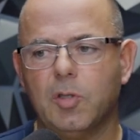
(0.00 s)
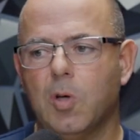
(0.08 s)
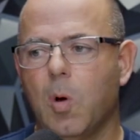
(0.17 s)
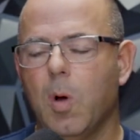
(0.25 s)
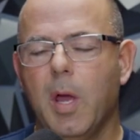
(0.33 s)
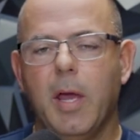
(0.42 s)

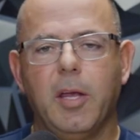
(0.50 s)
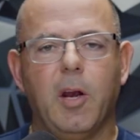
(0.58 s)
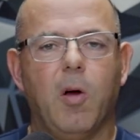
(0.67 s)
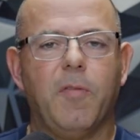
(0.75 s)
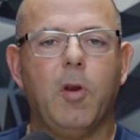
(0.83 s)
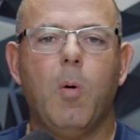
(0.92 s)
So, you
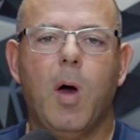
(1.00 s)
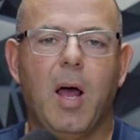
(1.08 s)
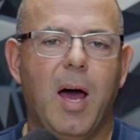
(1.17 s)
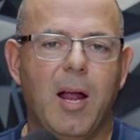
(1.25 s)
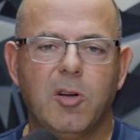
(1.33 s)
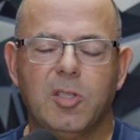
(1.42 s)
know, if you don't want
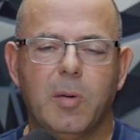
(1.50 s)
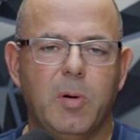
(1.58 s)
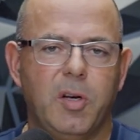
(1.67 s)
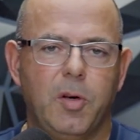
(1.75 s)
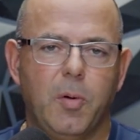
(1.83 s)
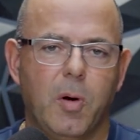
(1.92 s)
to hire
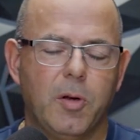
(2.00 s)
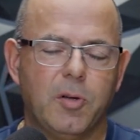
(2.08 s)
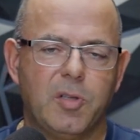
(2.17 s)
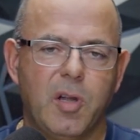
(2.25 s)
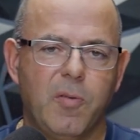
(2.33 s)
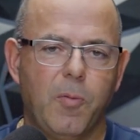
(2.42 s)
somebody to do all your
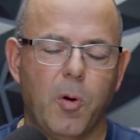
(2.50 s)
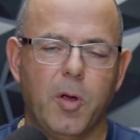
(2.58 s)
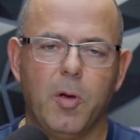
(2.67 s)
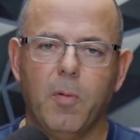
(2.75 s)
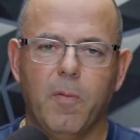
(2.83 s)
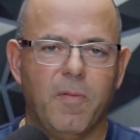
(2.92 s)
stuff for
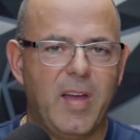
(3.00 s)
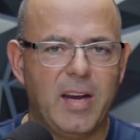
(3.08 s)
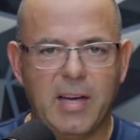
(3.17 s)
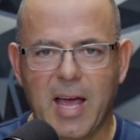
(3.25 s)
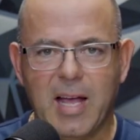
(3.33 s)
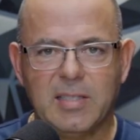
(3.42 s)
you,
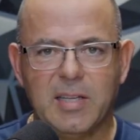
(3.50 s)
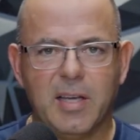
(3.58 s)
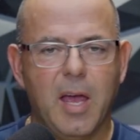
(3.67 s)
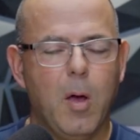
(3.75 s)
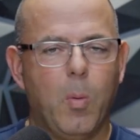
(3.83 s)
fantastic.